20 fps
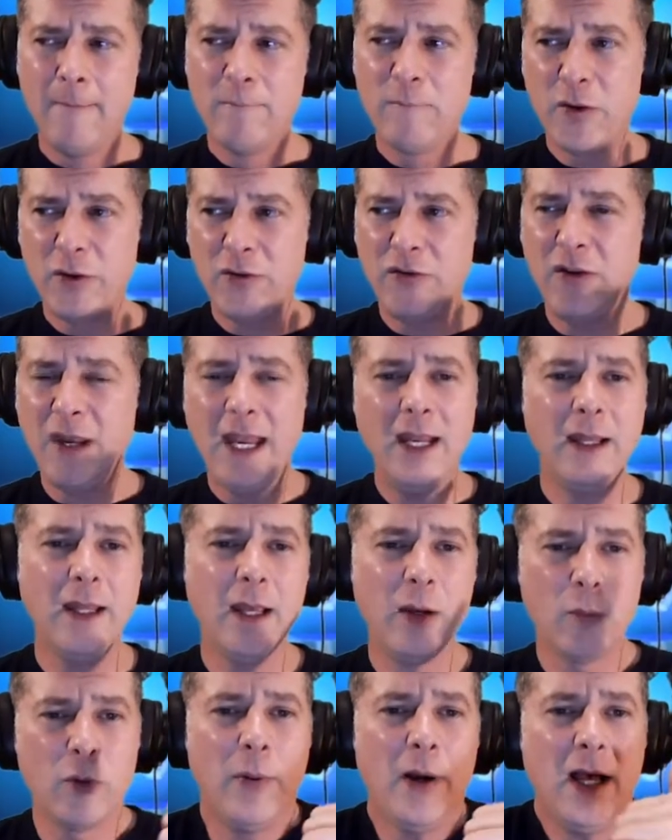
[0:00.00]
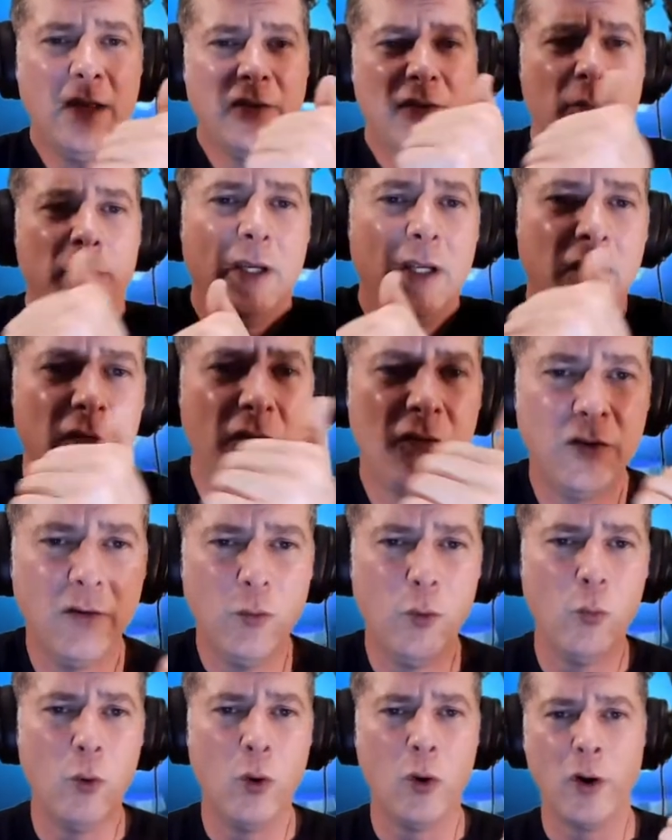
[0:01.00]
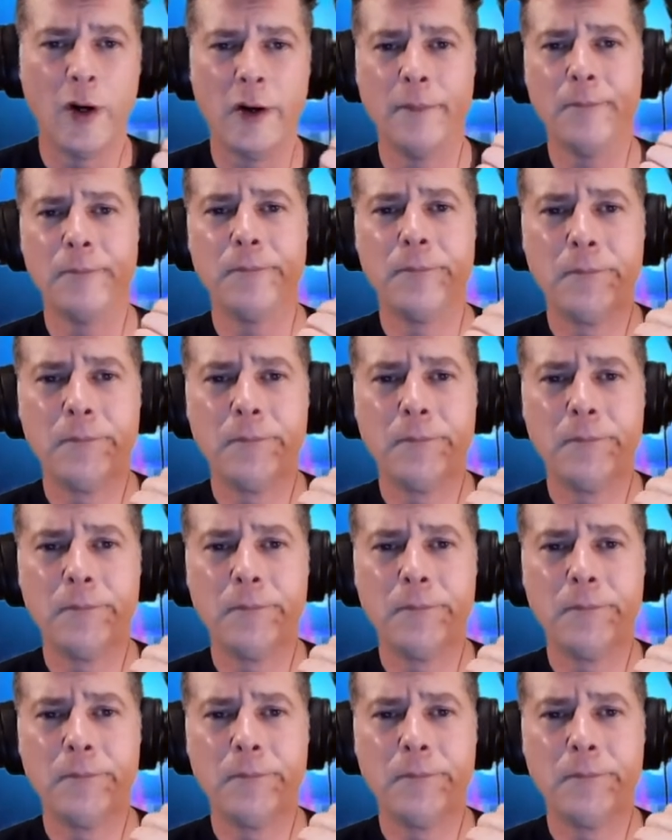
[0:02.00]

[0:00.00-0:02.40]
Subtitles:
for saying that we're possibly in a civil war.